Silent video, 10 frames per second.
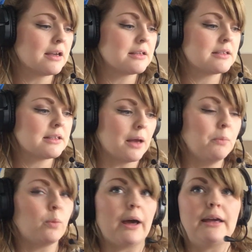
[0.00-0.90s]

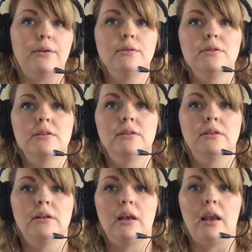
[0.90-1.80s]
Some whales,
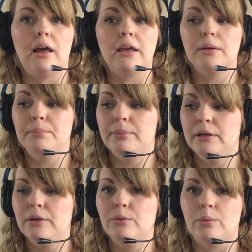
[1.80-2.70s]
like
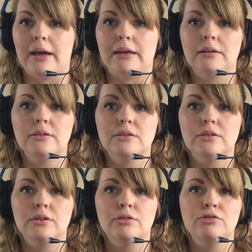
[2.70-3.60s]
blue whales,